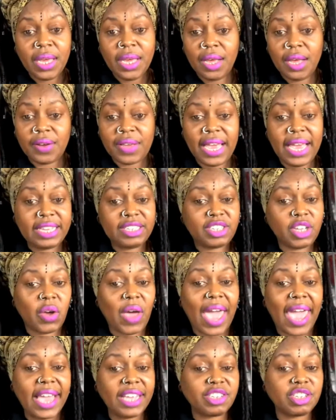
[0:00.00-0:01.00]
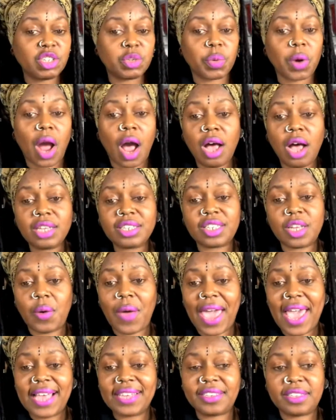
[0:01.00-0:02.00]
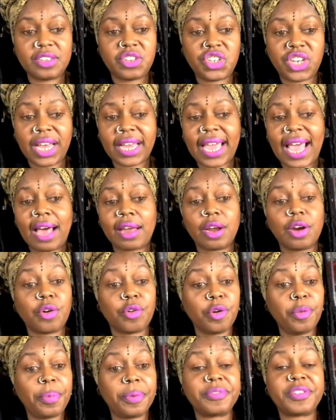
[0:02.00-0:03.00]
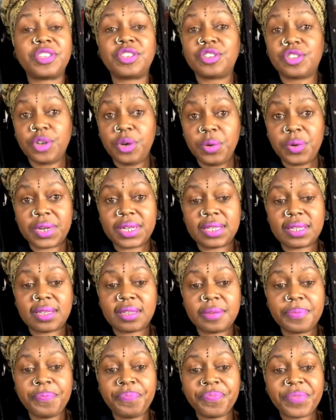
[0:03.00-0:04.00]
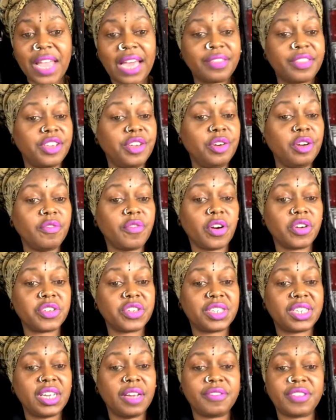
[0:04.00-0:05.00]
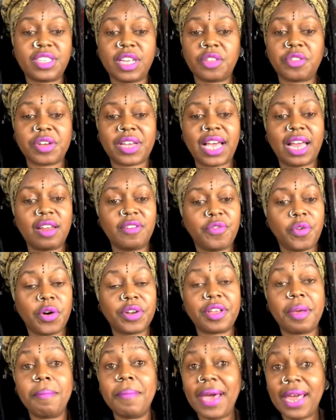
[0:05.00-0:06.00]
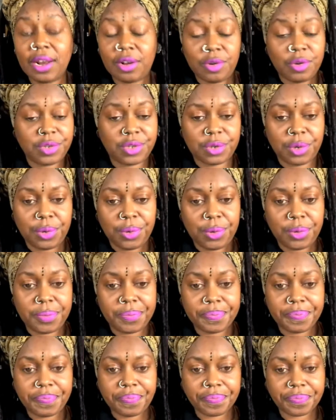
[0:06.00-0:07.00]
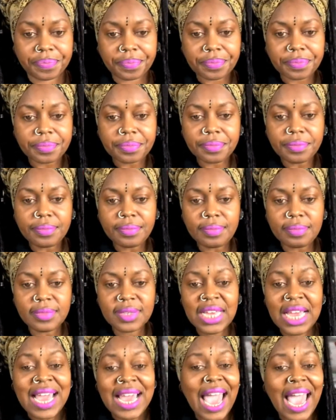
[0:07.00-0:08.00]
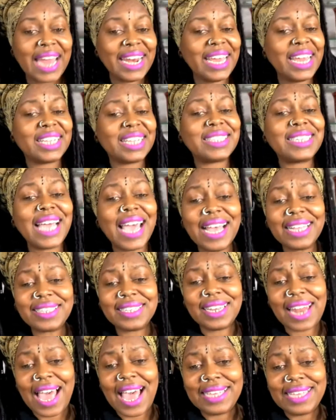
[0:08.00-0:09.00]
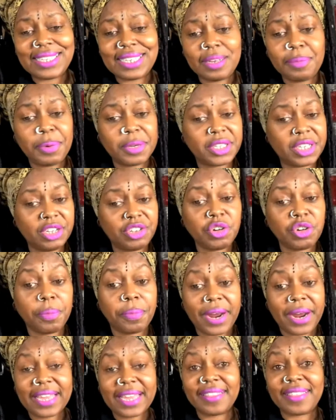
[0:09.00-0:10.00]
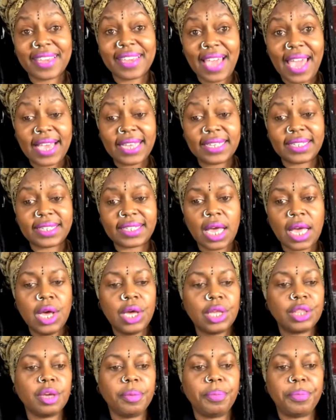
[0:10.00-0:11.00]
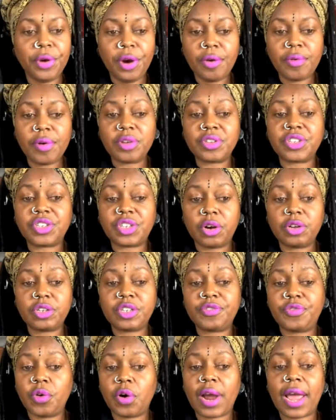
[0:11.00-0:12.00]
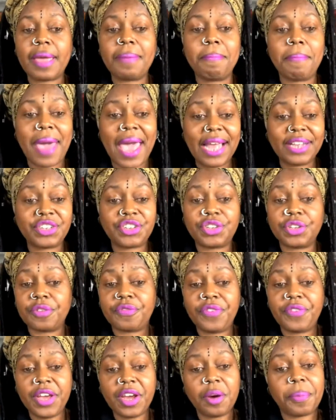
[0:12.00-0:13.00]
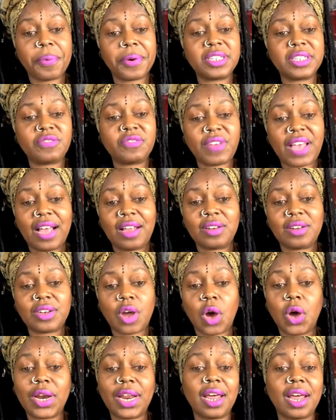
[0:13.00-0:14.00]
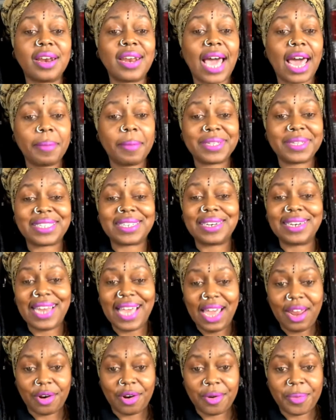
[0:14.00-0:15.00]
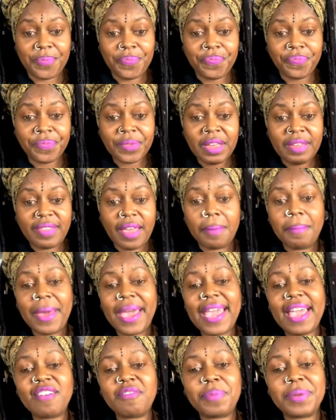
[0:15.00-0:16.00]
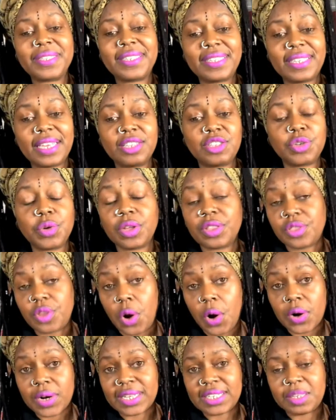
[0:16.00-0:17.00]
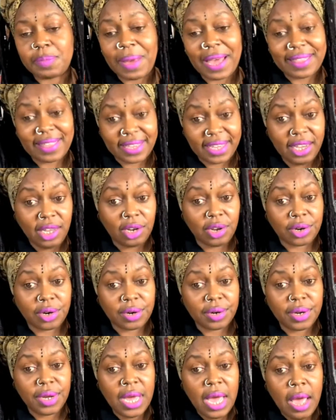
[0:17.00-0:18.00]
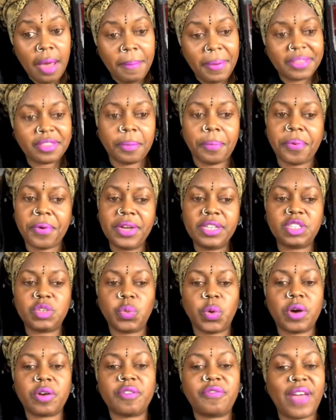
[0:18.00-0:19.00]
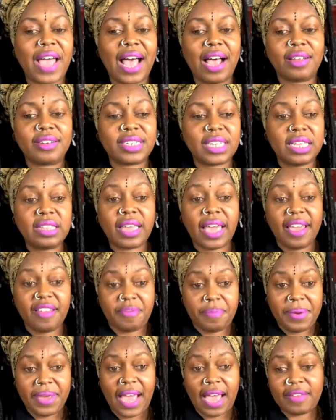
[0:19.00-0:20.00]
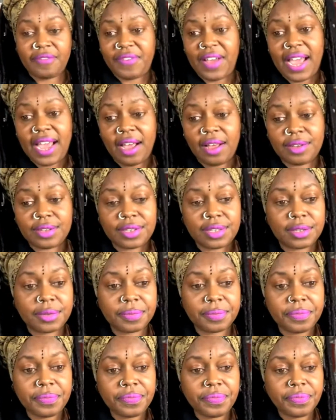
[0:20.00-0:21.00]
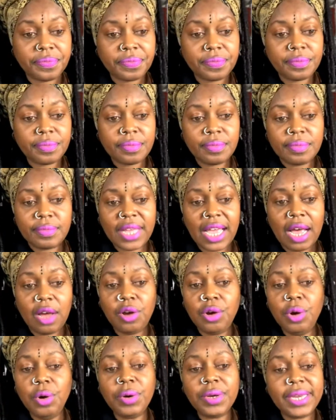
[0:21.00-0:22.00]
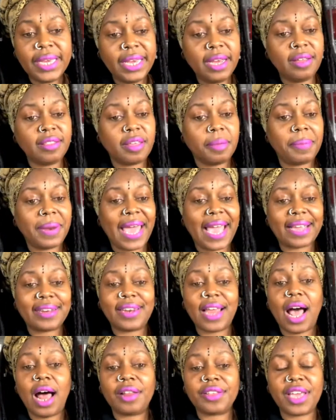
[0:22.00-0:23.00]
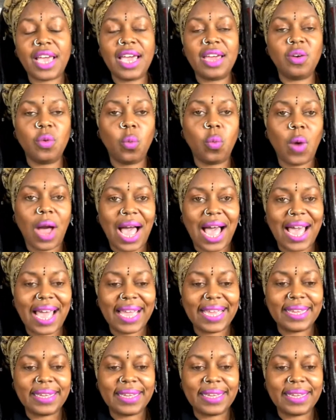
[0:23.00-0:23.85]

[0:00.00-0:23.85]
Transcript: Okay, so agents were also asked to check out a group of students at the University of Southern California Medical School. And in a tantalizing potential break in the case, the Bureau searched for a match to the fingerprints found on an anonymous letter that may have been sent to authorities by the killer, but the prints weren't found in the FBI files. Now, who killed the Black Dahlia and why?